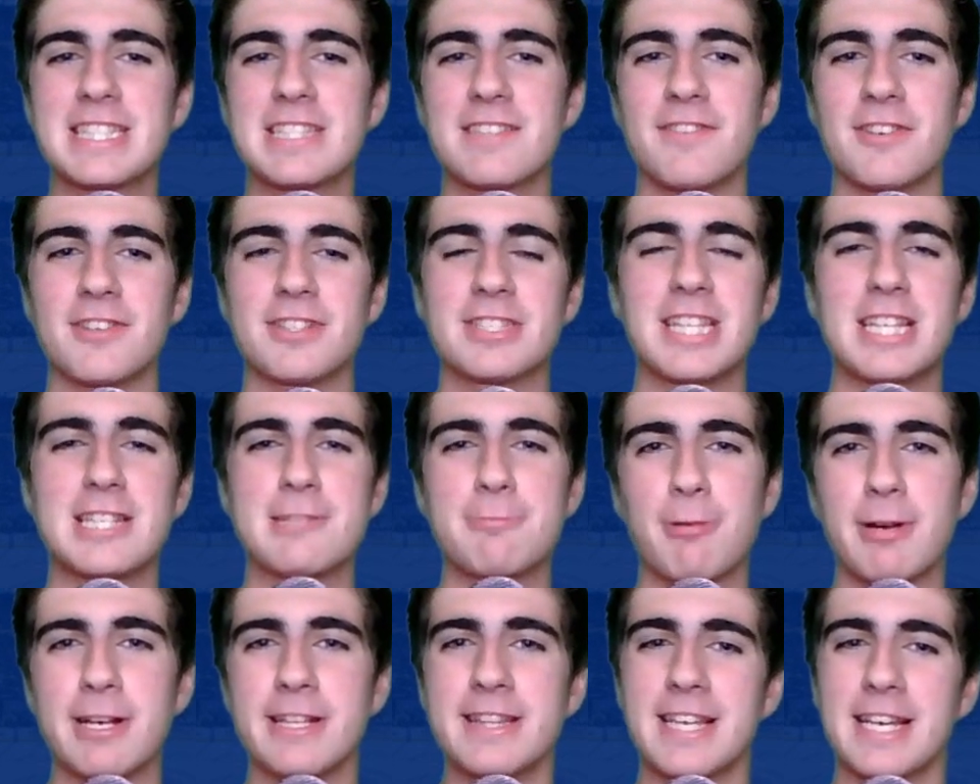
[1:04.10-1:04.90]
first, let's
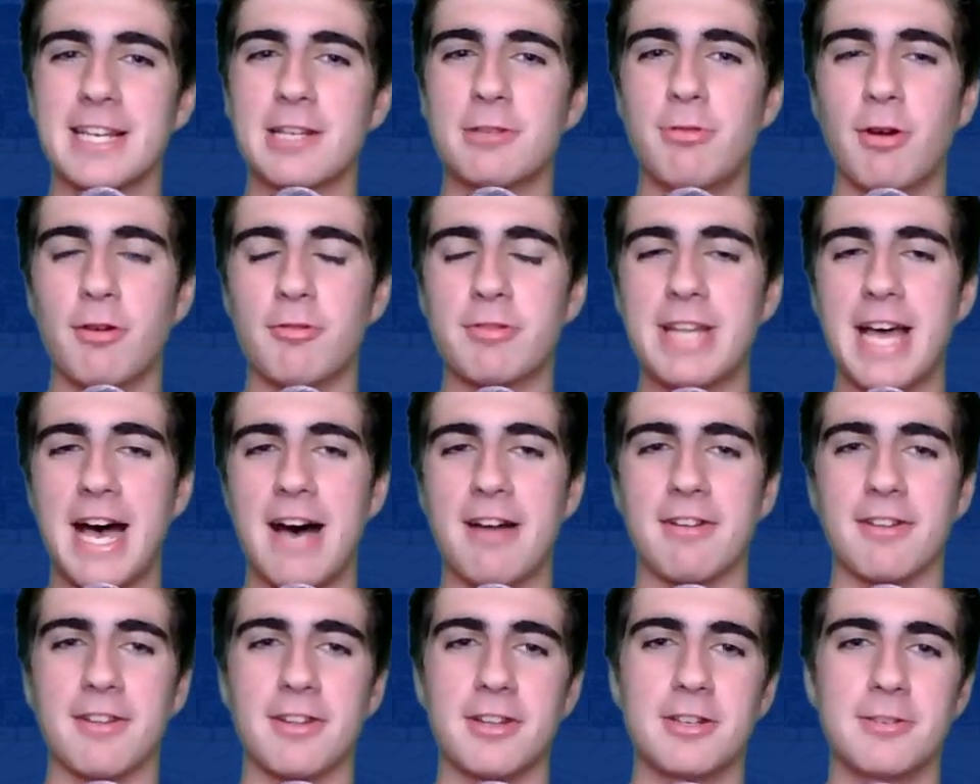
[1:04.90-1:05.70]
break that quote
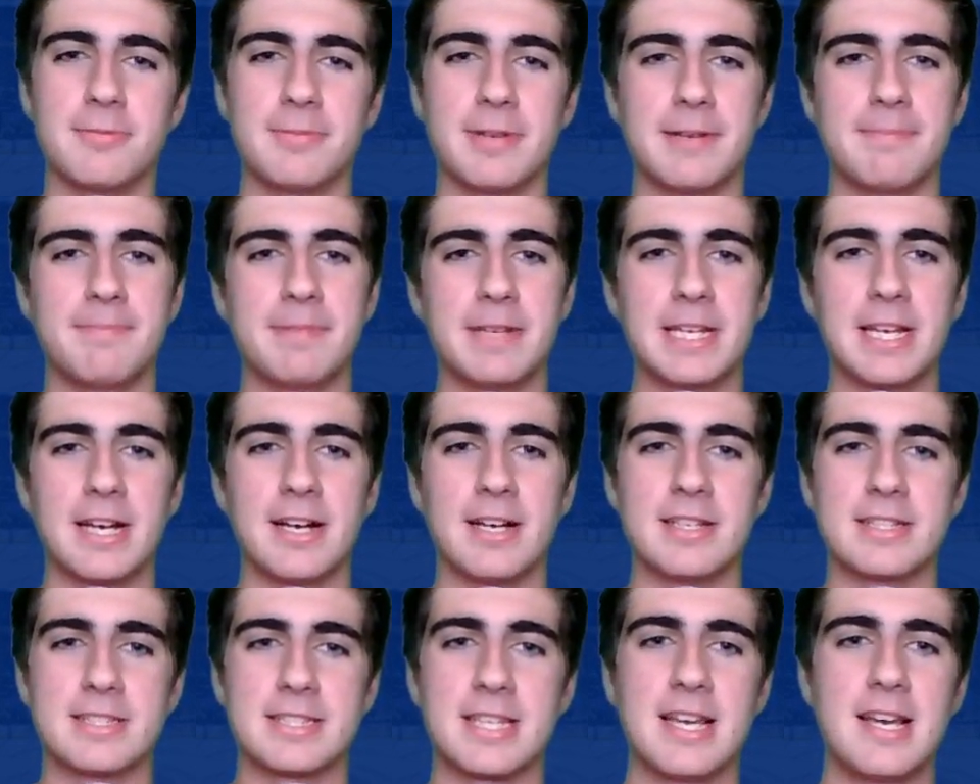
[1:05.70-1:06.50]
down a little bit,
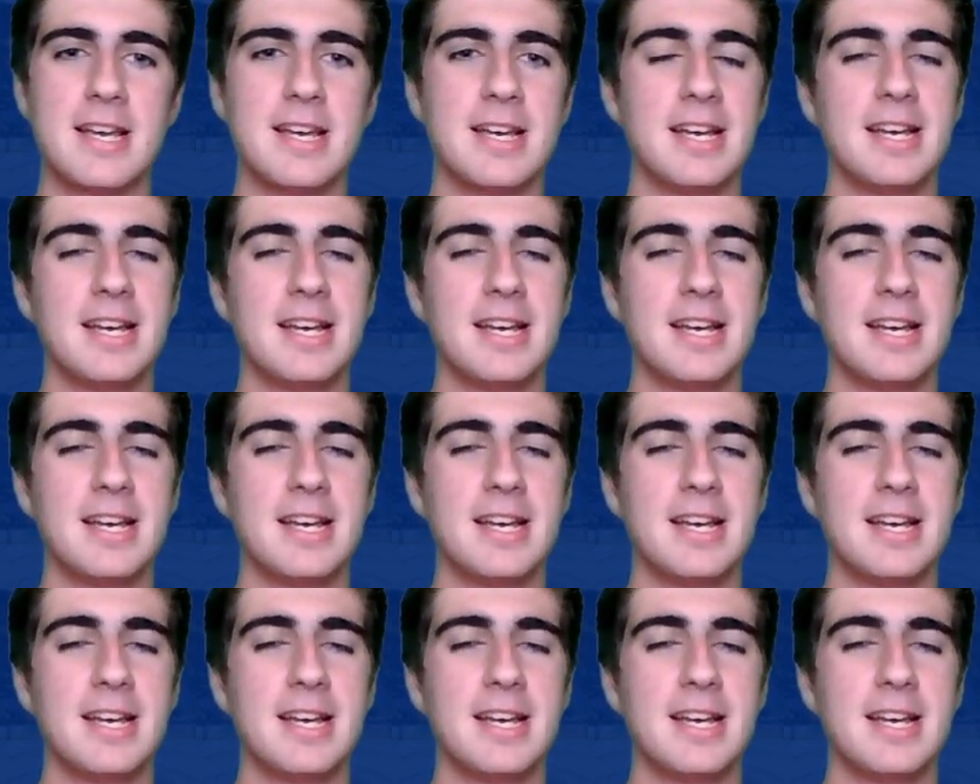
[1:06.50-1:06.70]
because